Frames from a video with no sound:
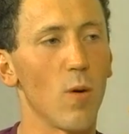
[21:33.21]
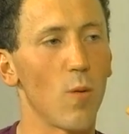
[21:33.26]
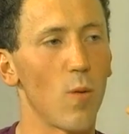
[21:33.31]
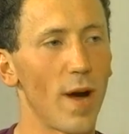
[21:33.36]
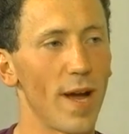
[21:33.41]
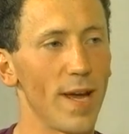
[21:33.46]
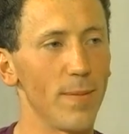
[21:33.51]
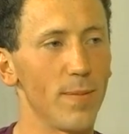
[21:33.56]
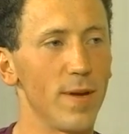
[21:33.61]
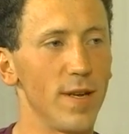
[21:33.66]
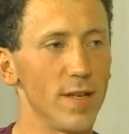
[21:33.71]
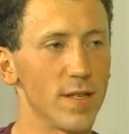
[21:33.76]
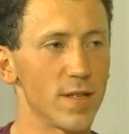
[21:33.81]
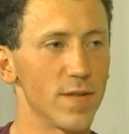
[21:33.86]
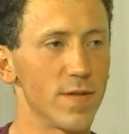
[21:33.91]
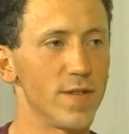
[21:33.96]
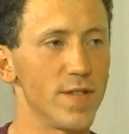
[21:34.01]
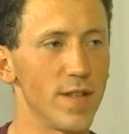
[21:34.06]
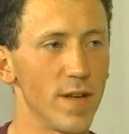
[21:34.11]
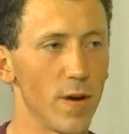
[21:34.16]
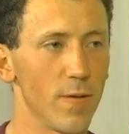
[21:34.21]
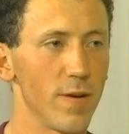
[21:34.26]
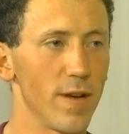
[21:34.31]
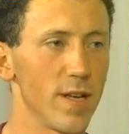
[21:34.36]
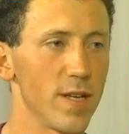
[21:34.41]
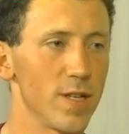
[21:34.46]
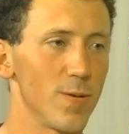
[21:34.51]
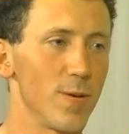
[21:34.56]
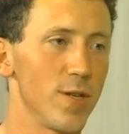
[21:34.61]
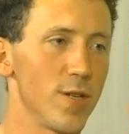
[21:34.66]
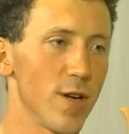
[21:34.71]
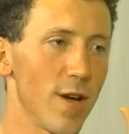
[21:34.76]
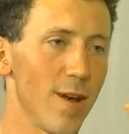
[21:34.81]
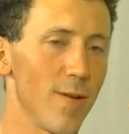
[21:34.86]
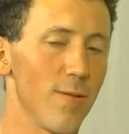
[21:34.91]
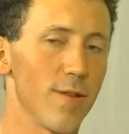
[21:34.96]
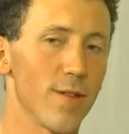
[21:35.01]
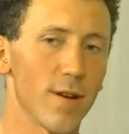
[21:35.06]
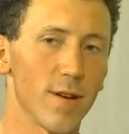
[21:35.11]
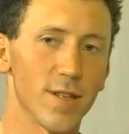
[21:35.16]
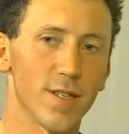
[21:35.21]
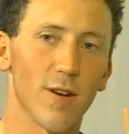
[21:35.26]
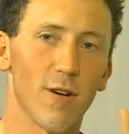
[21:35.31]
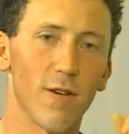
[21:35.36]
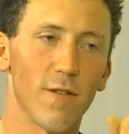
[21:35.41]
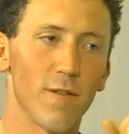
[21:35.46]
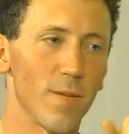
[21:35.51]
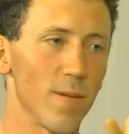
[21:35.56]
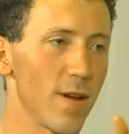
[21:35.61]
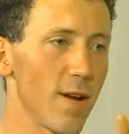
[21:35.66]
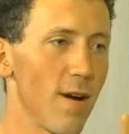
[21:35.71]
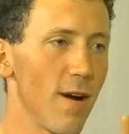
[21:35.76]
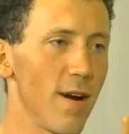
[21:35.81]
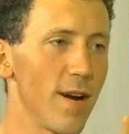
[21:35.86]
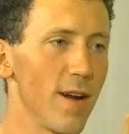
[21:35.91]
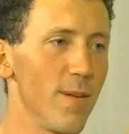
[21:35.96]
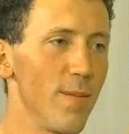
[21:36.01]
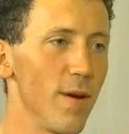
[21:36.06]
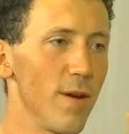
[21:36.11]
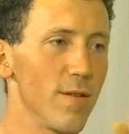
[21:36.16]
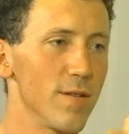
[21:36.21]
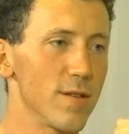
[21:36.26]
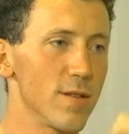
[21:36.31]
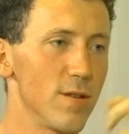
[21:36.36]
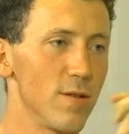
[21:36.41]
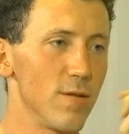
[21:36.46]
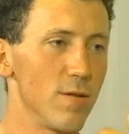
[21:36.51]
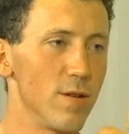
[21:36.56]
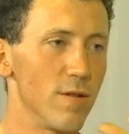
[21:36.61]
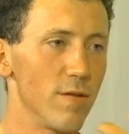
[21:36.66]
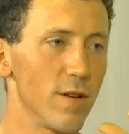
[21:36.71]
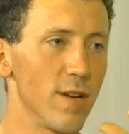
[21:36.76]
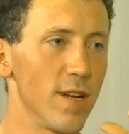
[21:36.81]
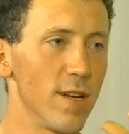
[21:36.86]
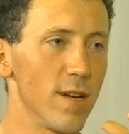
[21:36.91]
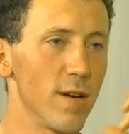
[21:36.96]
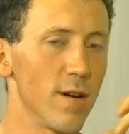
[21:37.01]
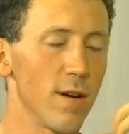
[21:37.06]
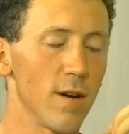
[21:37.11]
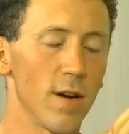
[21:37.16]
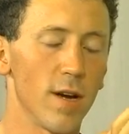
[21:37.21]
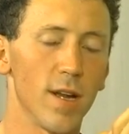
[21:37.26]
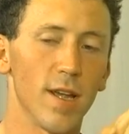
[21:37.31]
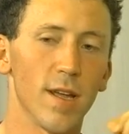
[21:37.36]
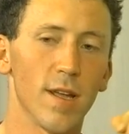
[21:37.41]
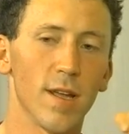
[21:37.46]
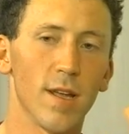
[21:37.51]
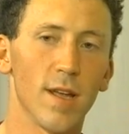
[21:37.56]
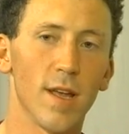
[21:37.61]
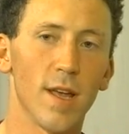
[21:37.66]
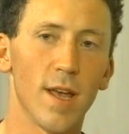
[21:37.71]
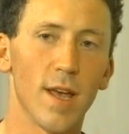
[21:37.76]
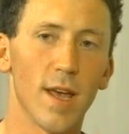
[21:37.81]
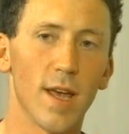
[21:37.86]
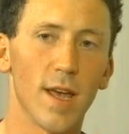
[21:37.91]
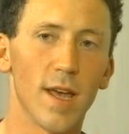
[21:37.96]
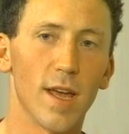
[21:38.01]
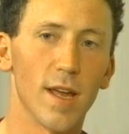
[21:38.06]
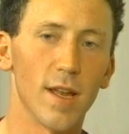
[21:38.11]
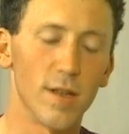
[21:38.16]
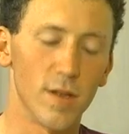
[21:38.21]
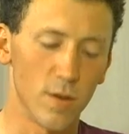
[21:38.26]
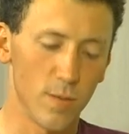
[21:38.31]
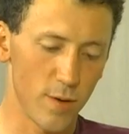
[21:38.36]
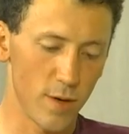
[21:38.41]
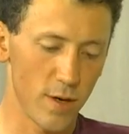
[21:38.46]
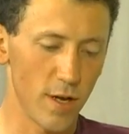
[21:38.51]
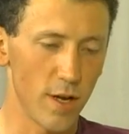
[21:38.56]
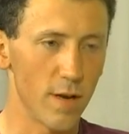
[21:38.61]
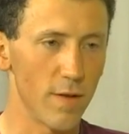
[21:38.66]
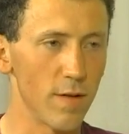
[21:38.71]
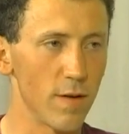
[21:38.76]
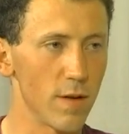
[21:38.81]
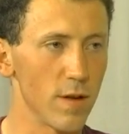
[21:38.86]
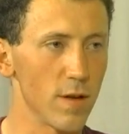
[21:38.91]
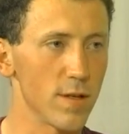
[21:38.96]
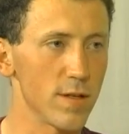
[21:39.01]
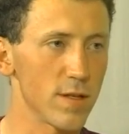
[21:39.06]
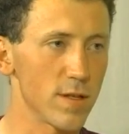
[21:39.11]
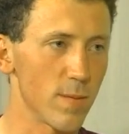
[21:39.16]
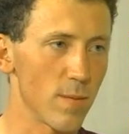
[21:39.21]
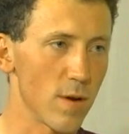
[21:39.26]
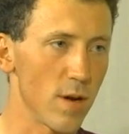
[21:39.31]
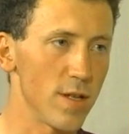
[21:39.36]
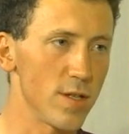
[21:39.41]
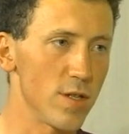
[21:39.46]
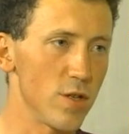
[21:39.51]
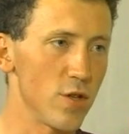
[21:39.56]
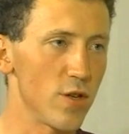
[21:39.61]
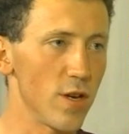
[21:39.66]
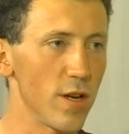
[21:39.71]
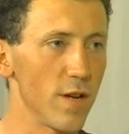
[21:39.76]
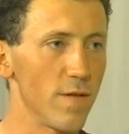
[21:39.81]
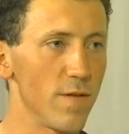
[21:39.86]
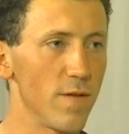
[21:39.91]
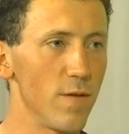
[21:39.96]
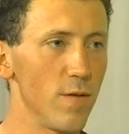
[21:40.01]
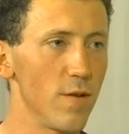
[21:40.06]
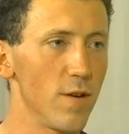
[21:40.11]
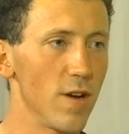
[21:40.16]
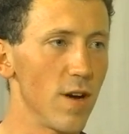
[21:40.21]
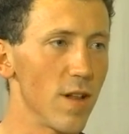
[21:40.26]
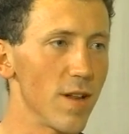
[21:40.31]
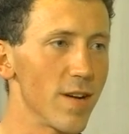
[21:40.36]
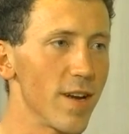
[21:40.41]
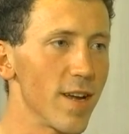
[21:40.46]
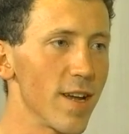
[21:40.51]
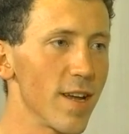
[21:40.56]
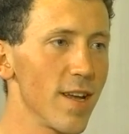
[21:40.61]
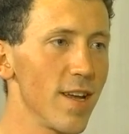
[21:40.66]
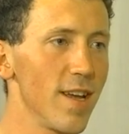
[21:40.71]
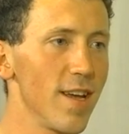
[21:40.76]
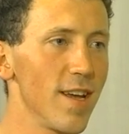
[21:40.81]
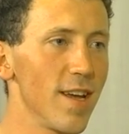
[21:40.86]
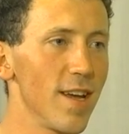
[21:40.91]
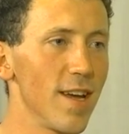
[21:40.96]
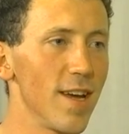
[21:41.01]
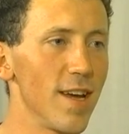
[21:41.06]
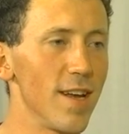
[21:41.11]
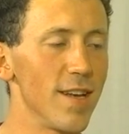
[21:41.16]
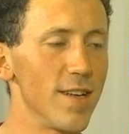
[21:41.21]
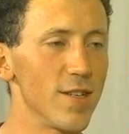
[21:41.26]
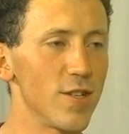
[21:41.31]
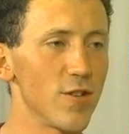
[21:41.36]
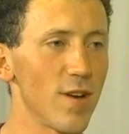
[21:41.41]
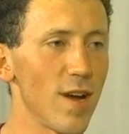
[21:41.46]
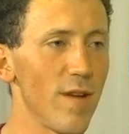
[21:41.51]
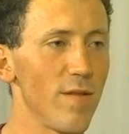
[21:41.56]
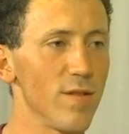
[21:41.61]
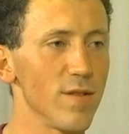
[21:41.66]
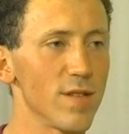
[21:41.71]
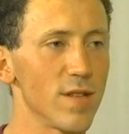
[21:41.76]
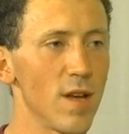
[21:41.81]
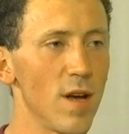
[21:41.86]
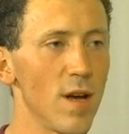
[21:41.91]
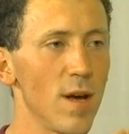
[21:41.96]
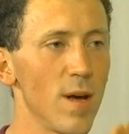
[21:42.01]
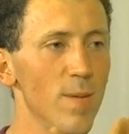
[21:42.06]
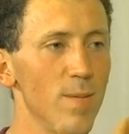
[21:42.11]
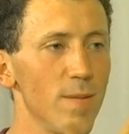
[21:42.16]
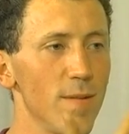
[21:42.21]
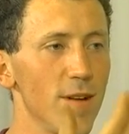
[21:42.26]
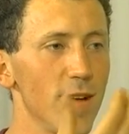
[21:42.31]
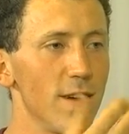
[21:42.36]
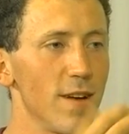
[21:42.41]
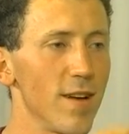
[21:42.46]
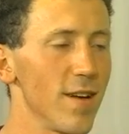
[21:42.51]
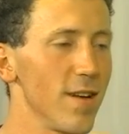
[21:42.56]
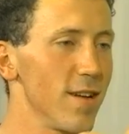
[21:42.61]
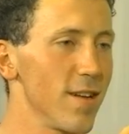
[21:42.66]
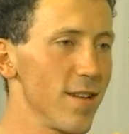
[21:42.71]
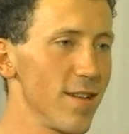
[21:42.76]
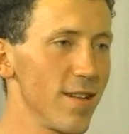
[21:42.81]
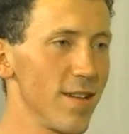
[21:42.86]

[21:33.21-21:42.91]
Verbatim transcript: a white piece of celery because we tried it with our celery from the garden, but it was too green and hardy. And you put it in some concentrated food coloring, and it travels up. Uh,